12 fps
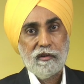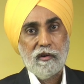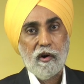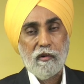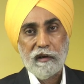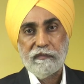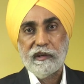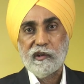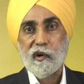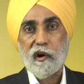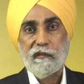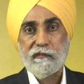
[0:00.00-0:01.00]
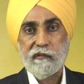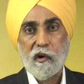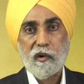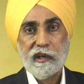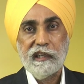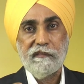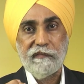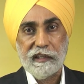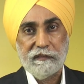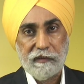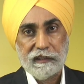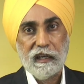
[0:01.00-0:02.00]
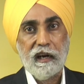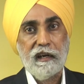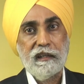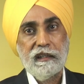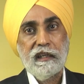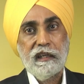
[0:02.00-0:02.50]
or what we call folky Vedvata,